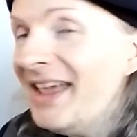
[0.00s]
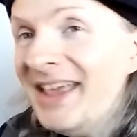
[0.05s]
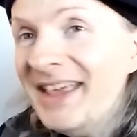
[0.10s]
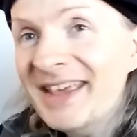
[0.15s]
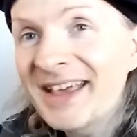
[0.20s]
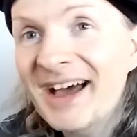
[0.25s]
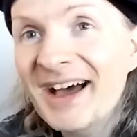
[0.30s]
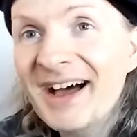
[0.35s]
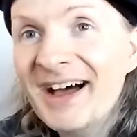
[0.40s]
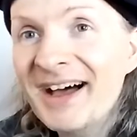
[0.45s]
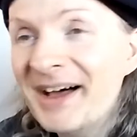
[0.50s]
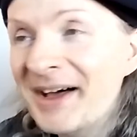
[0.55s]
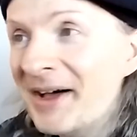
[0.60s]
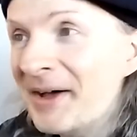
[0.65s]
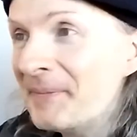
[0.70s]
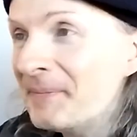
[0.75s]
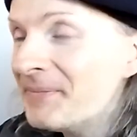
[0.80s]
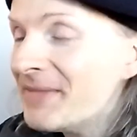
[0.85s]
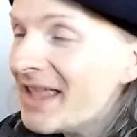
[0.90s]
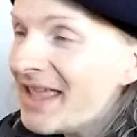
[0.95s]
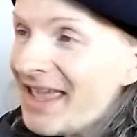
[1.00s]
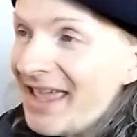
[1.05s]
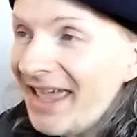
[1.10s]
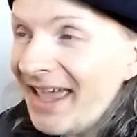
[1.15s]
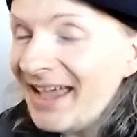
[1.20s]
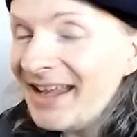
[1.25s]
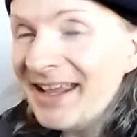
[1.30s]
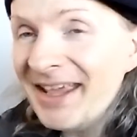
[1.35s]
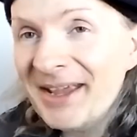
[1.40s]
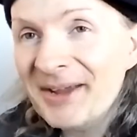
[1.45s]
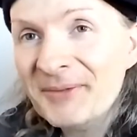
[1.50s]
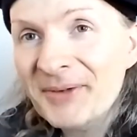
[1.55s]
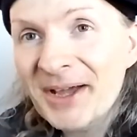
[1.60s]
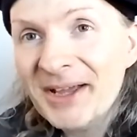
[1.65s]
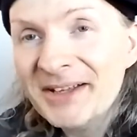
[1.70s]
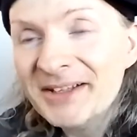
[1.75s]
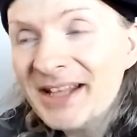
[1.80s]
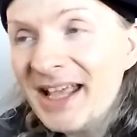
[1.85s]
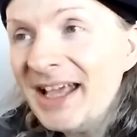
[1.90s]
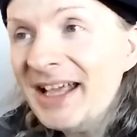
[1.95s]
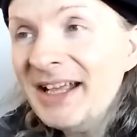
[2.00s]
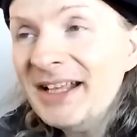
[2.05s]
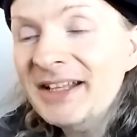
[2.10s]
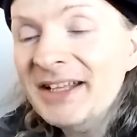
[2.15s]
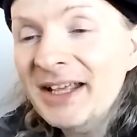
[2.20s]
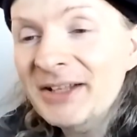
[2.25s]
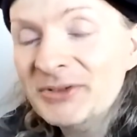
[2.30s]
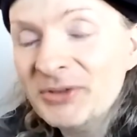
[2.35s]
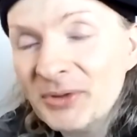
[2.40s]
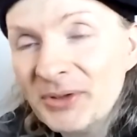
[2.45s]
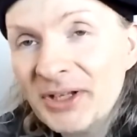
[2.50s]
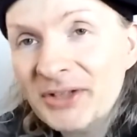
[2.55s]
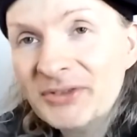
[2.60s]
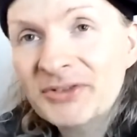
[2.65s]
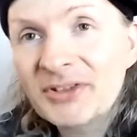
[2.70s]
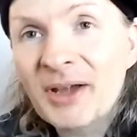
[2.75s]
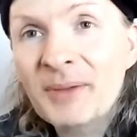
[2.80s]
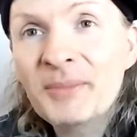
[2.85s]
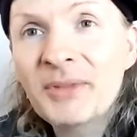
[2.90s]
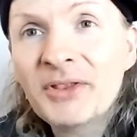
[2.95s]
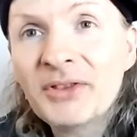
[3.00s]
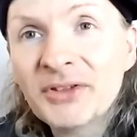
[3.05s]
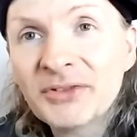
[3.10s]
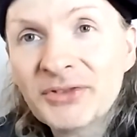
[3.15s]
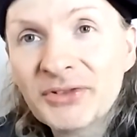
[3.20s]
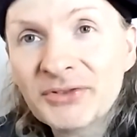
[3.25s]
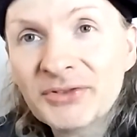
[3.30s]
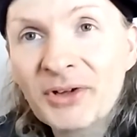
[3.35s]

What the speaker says: Yeah, and anyway, until next time, this is